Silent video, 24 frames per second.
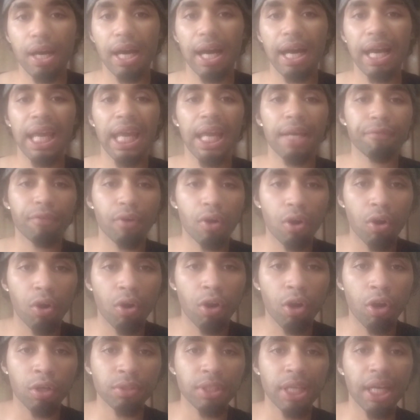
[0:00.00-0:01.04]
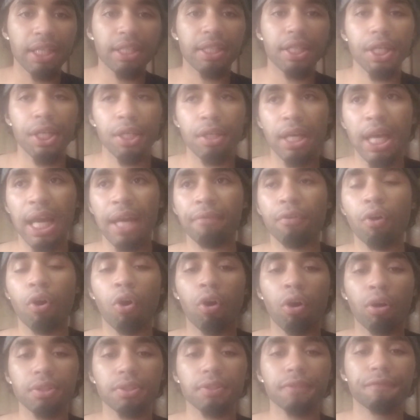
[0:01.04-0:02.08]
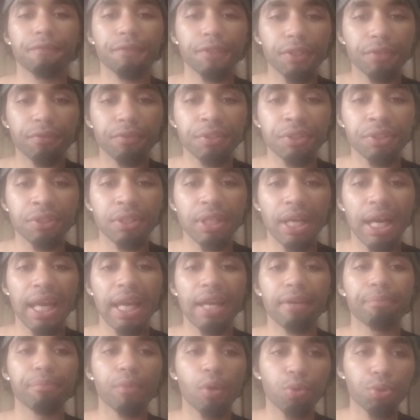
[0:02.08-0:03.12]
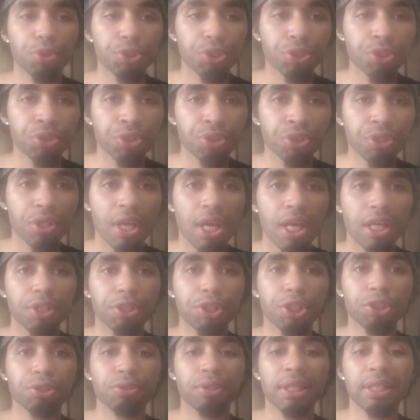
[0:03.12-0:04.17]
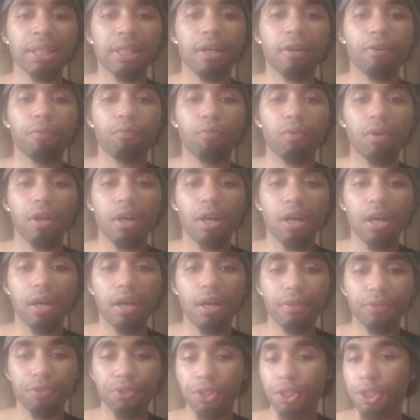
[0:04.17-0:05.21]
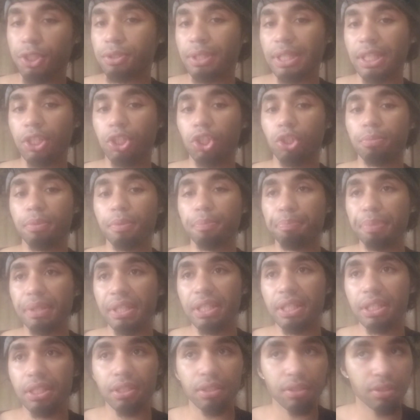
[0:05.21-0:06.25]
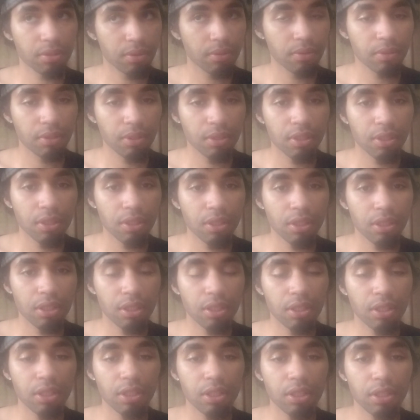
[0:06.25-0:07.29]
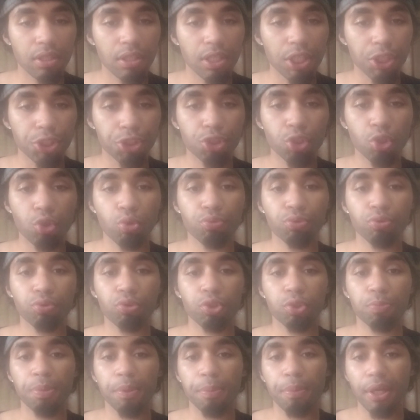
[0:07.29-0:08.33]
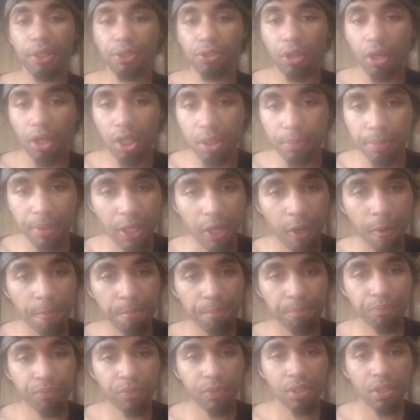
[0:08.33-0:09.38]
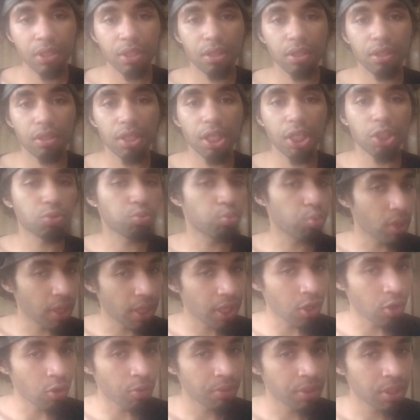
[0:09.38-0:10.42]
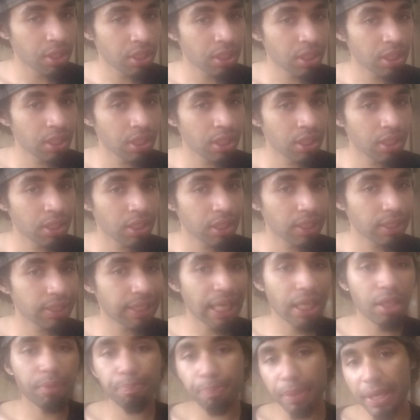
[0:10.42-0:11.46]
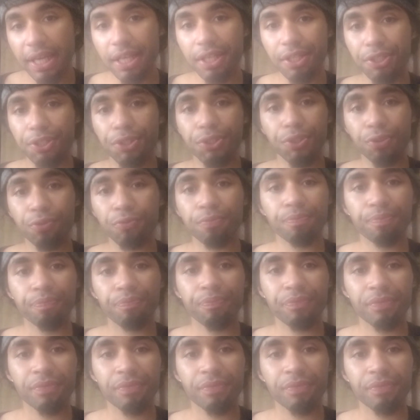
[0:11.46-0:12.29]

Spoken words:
I have a heart. I care. I have hearts and feelings. I have emotions. Just like a human being. And so do those people I talk about as well. They beg you.